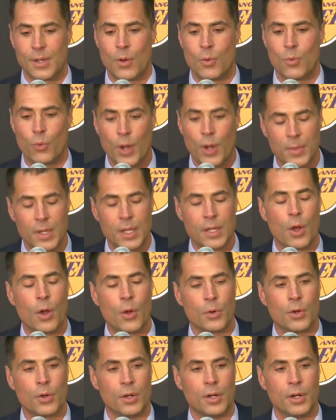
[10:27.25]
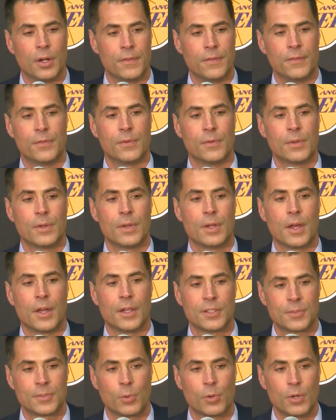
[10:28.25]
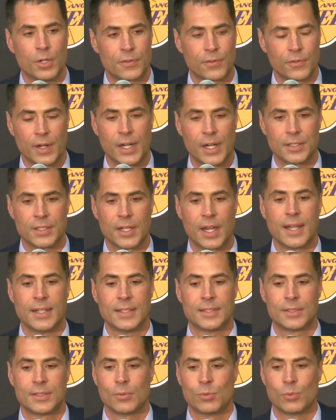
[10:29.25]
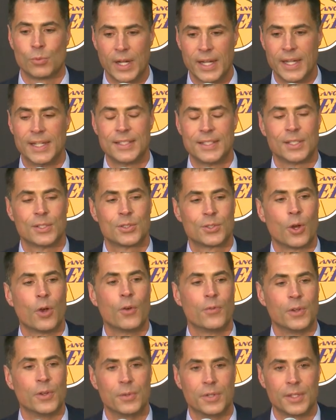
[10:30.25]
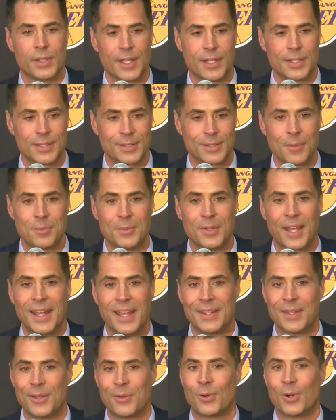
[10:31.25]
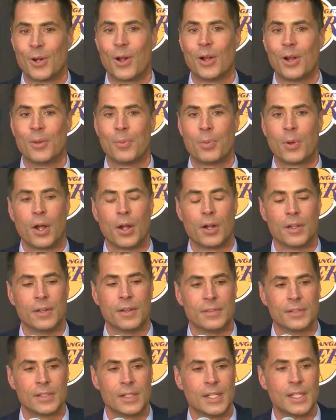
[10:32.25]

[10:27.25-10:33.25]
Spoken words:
women owner of a sports franchise to raise a trophy with us someday that we're all a part of,